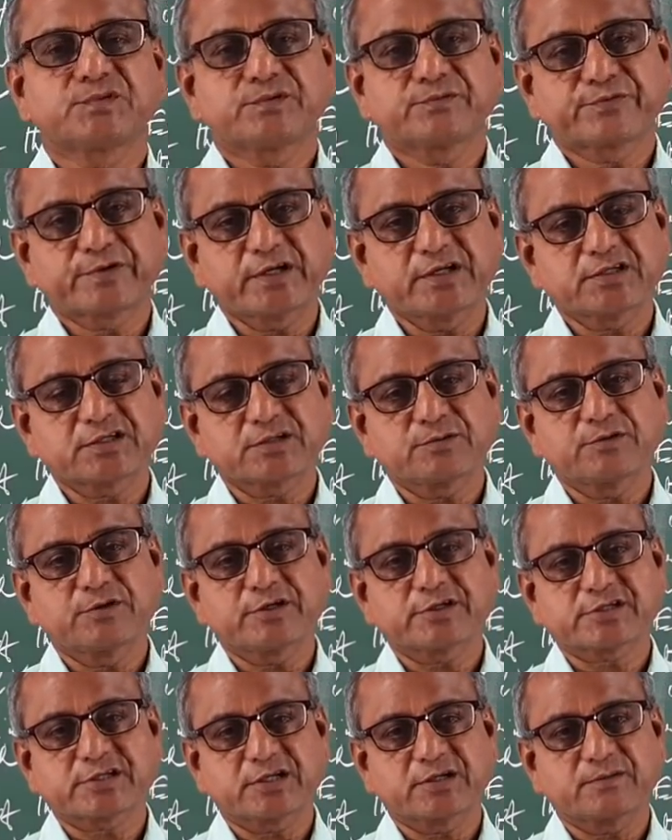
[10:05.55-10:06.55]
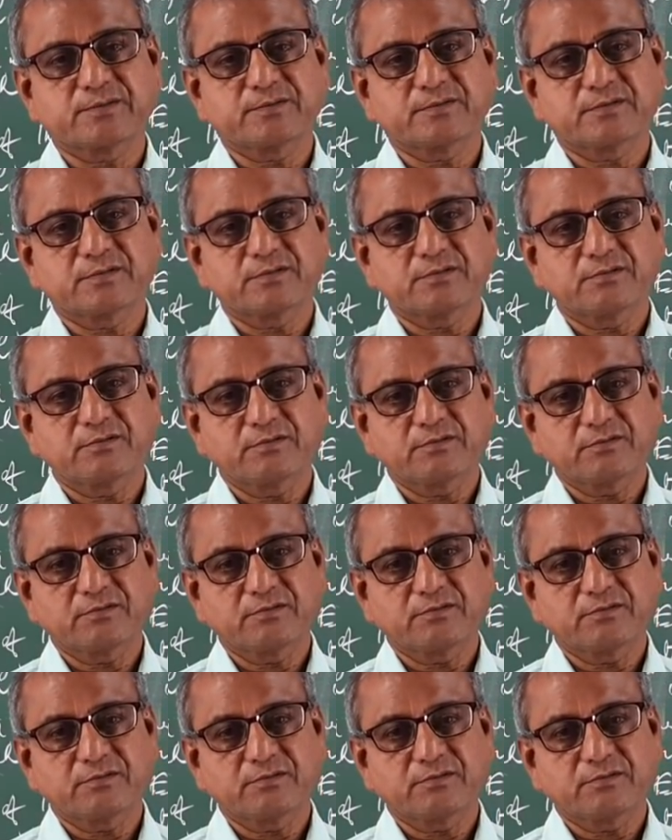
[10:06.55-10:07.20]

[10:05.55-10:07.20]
French Revolution,